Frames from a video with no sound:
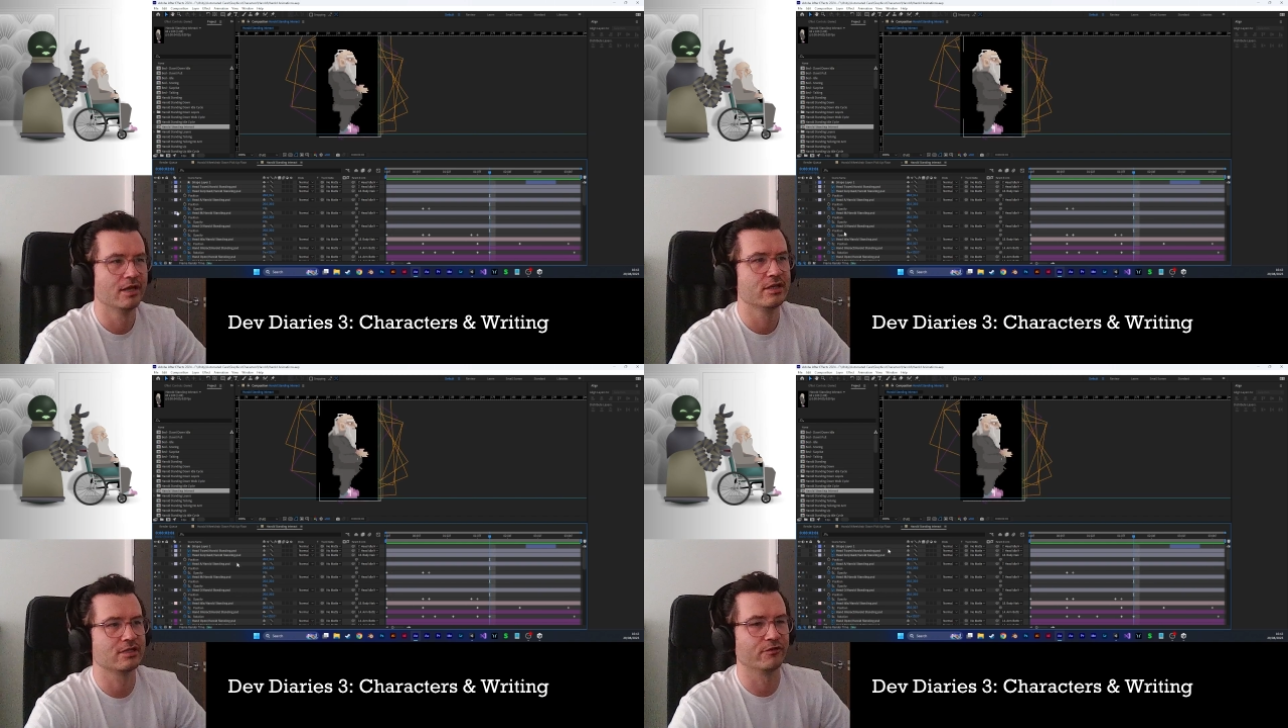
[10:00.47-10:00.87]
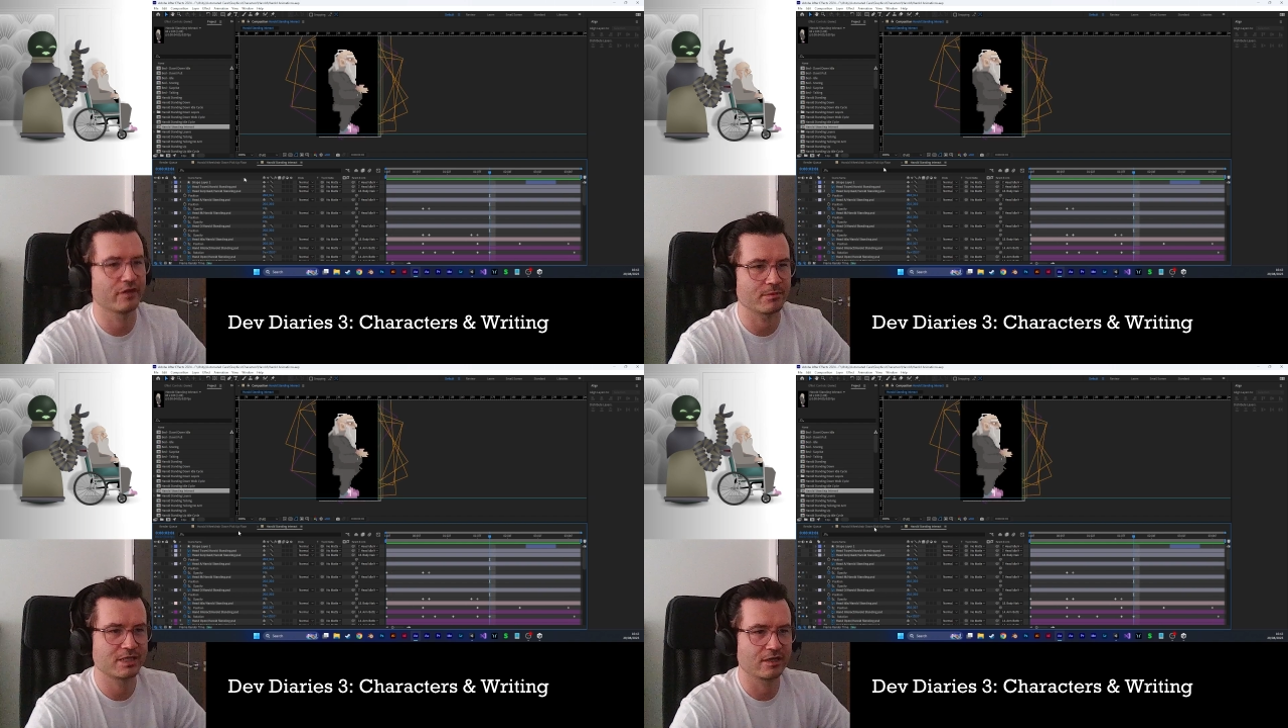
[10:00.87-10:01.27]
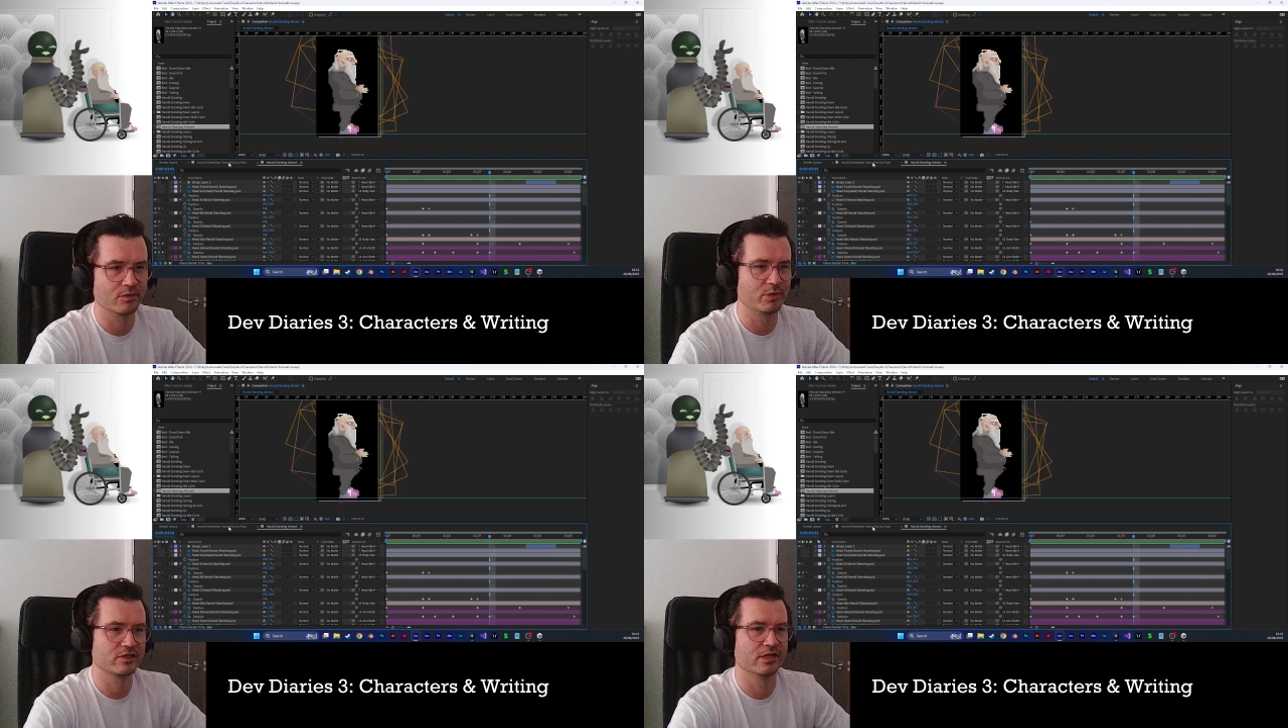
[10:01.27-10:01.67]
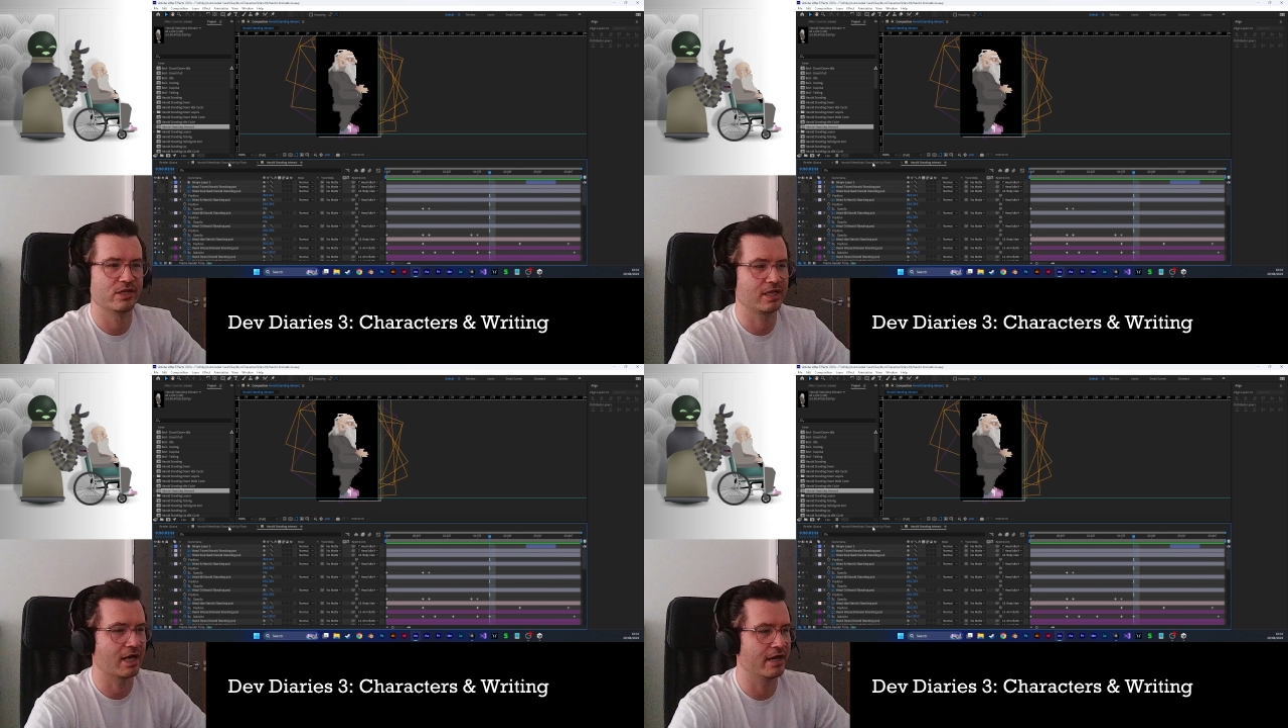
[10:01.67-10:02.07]
So for that particular puzzle
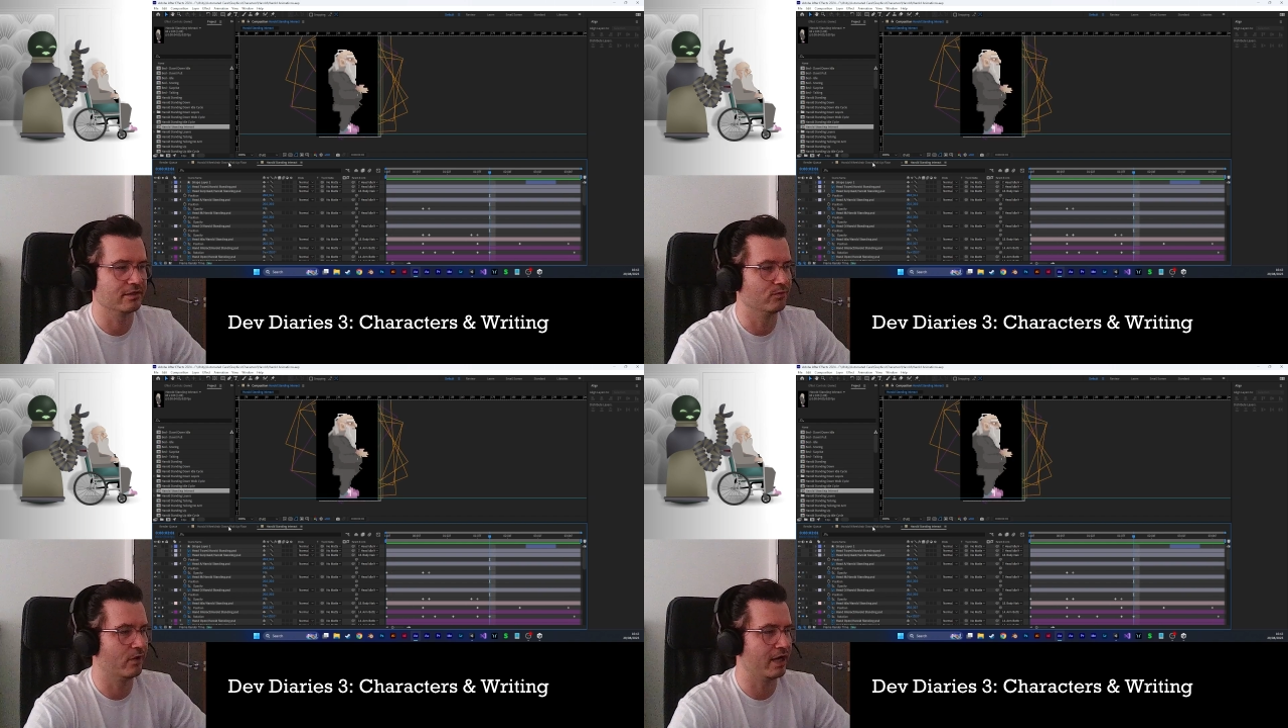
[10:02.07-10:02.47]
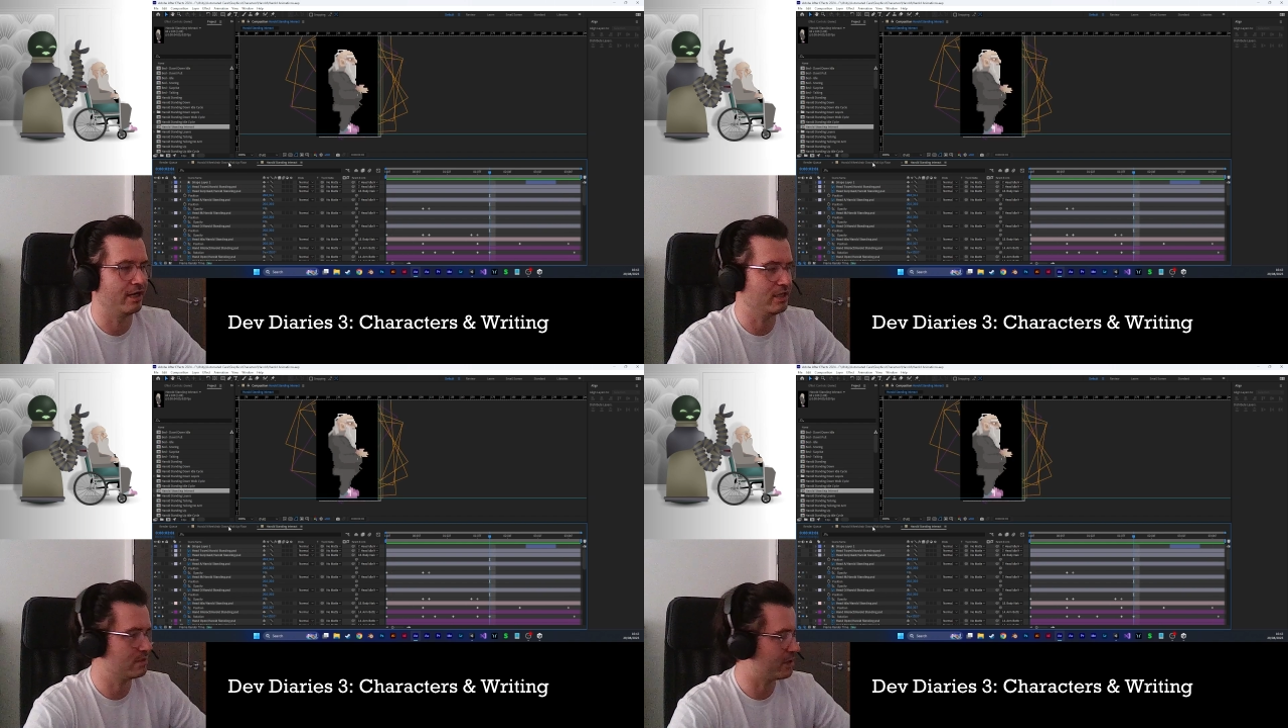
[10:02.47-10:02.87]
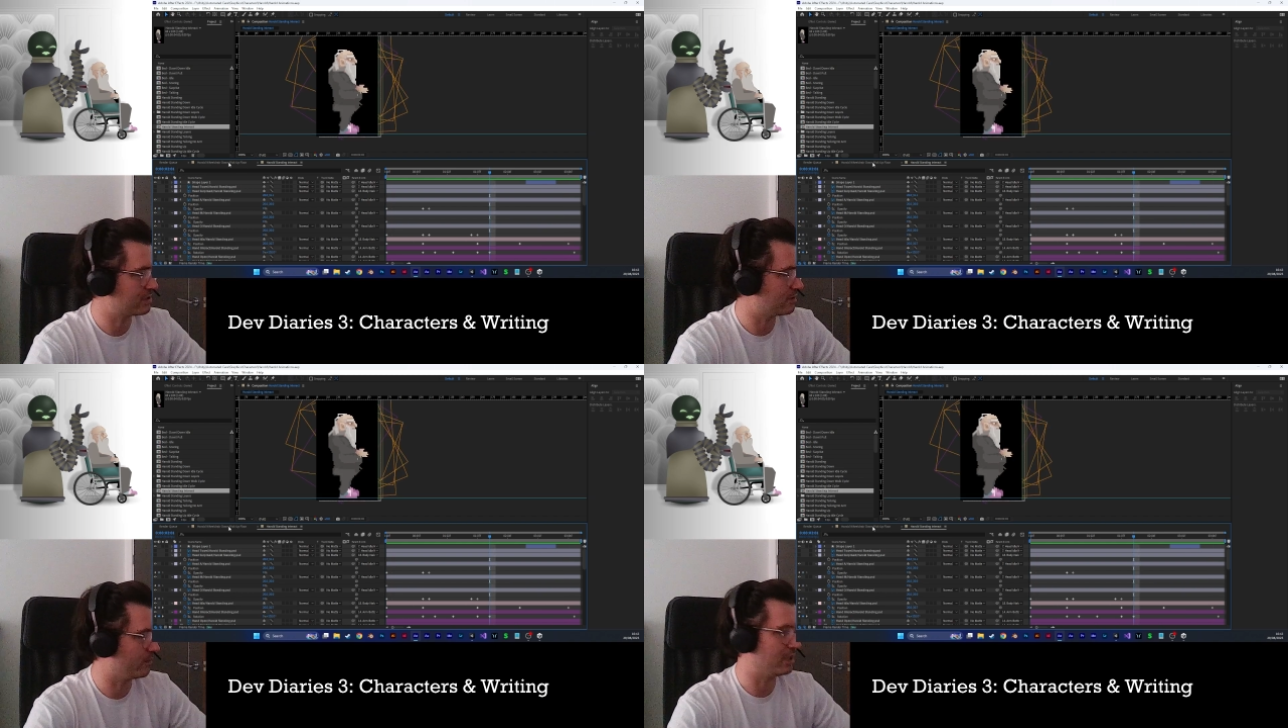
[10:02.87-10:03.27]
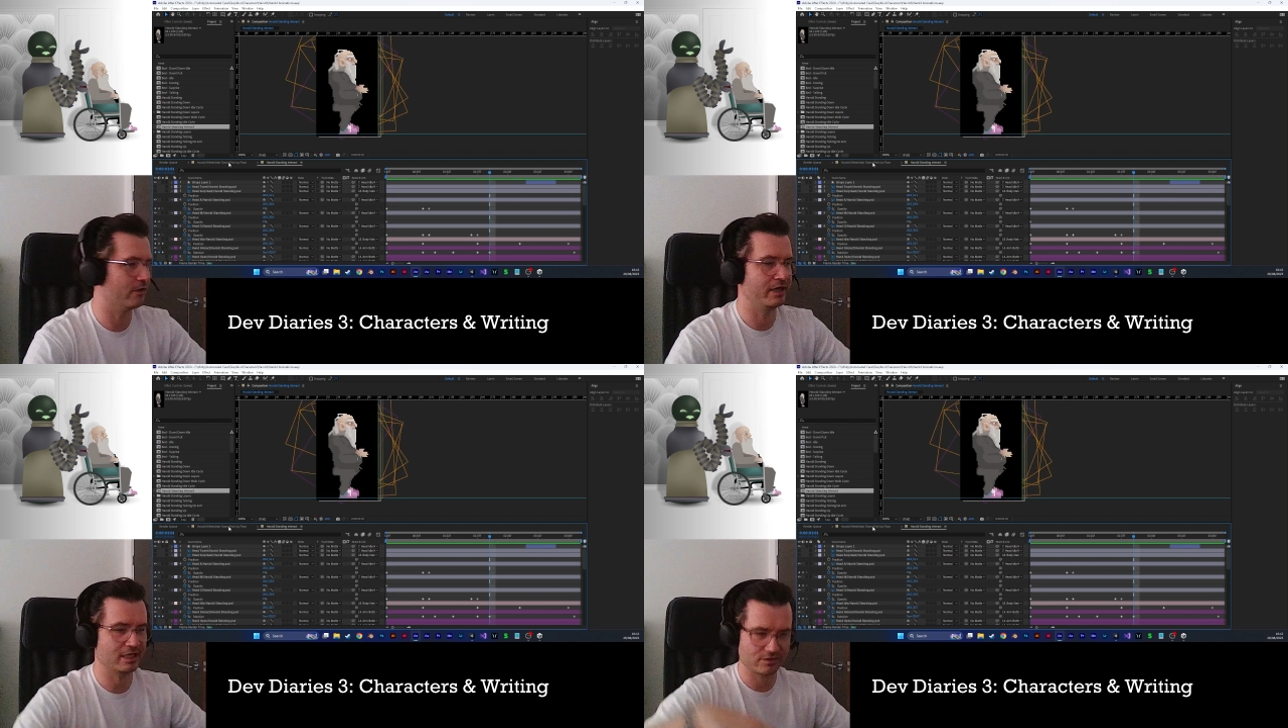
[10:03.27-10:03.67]
in the garden where he smashes the
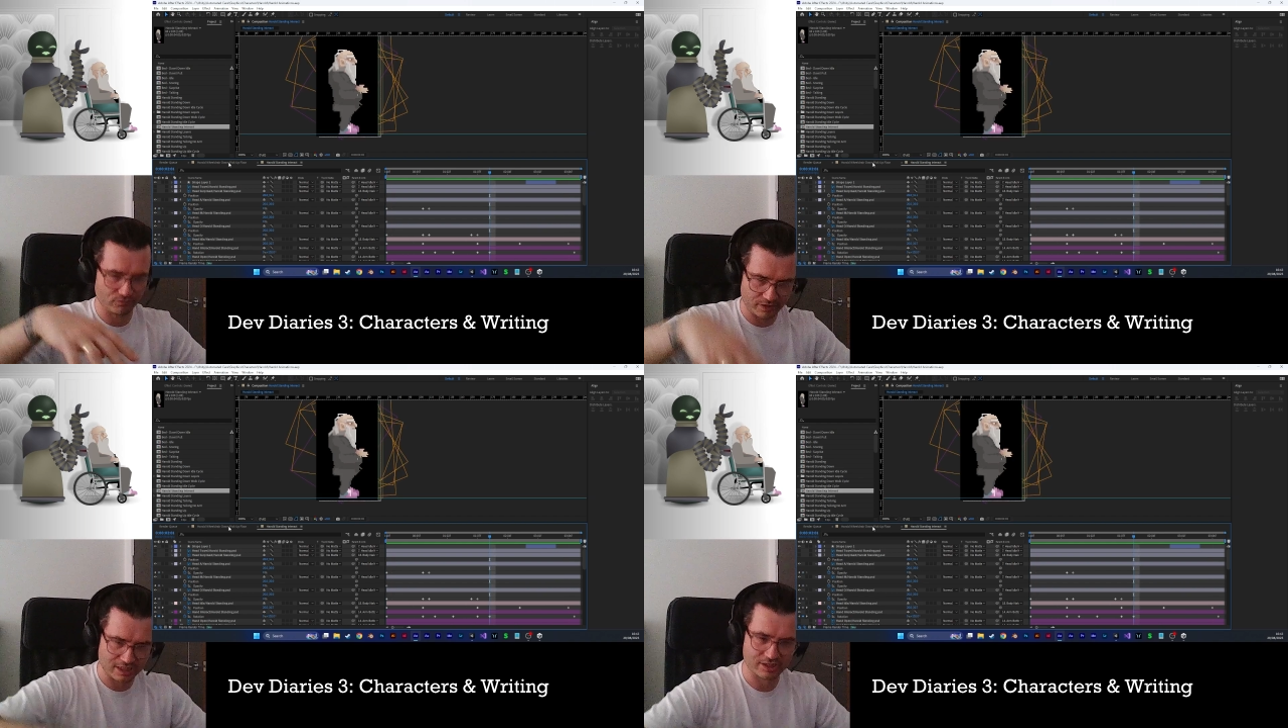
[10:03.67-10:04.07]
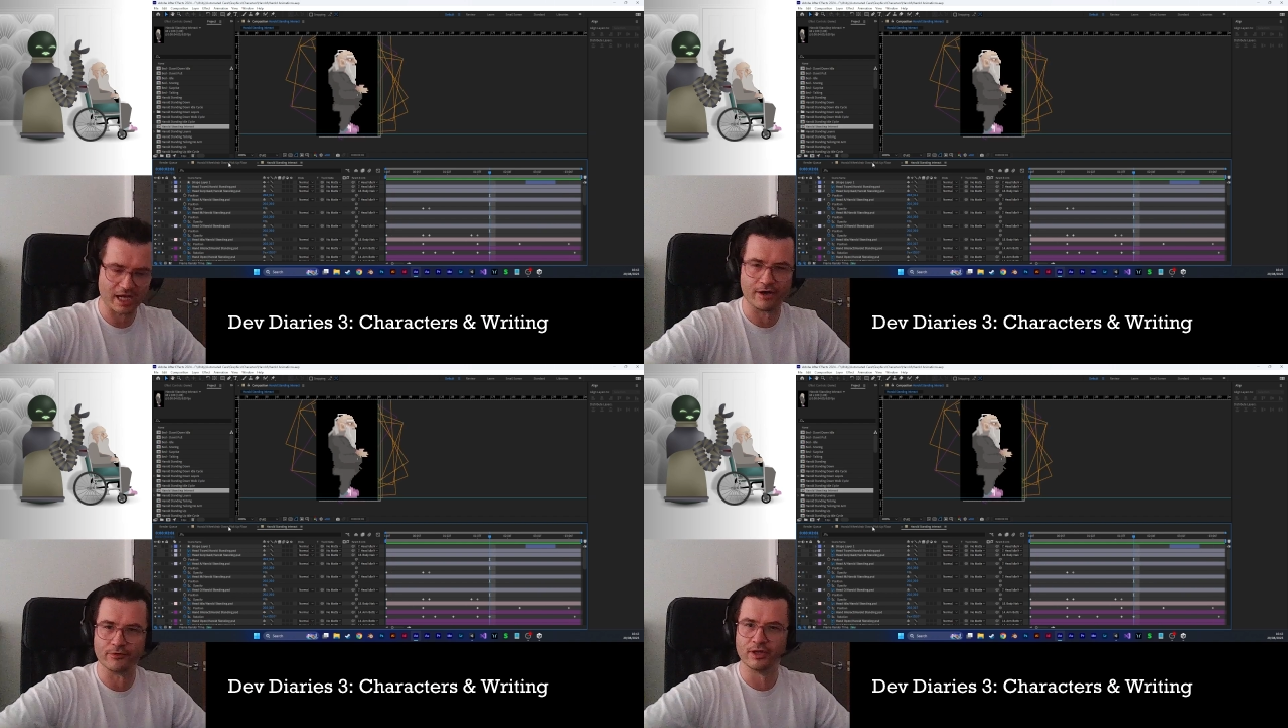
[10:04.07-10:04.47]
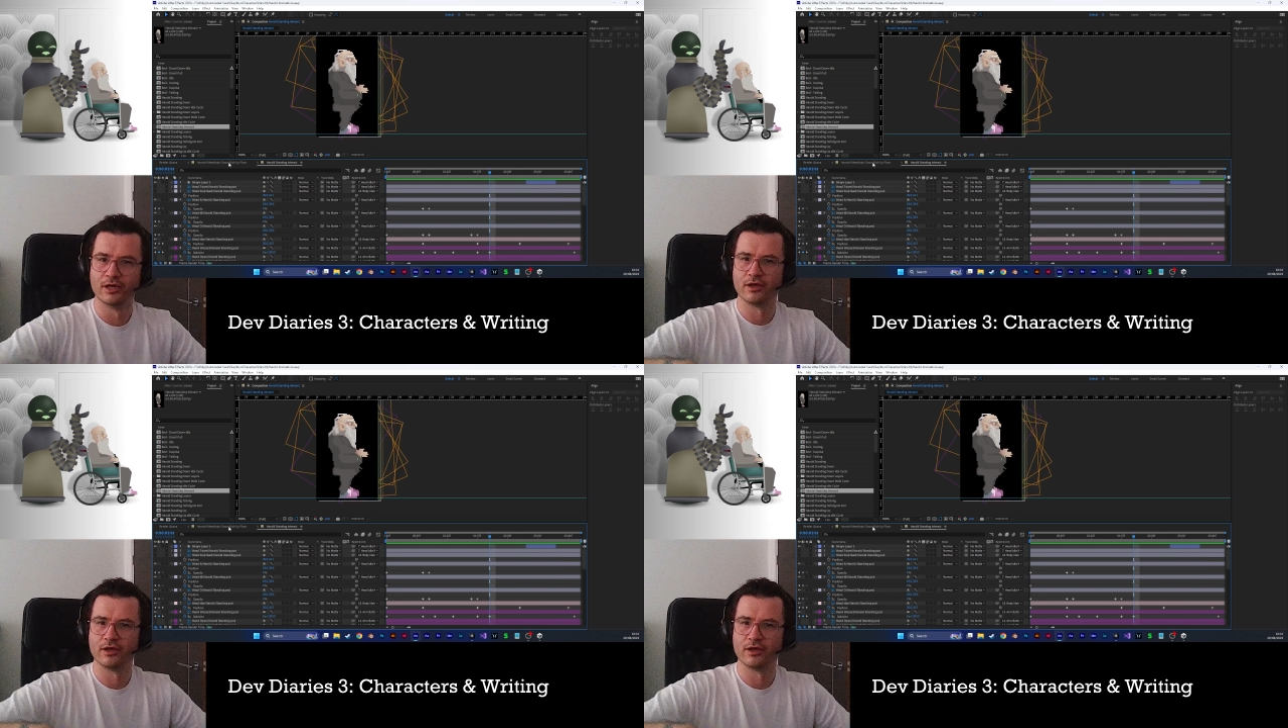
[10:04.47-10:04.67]
window and he has to reach down,